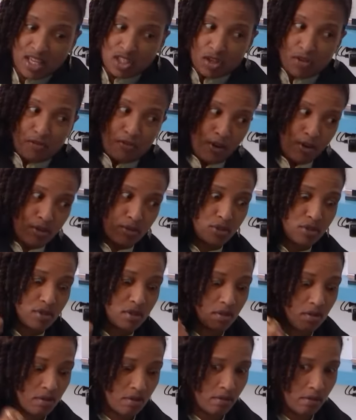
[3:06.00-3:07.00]
That's her first.
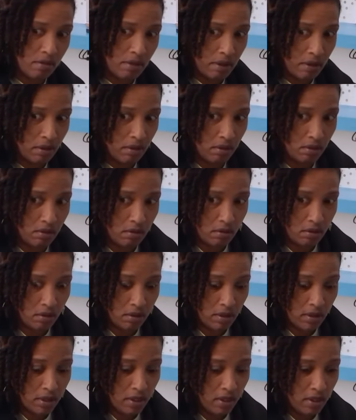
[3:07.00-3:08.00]
So that's, oh, really?
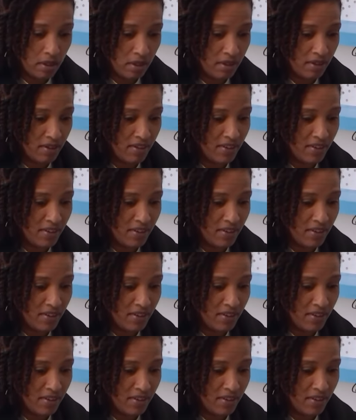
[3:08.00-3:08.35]
Yeah. Okay.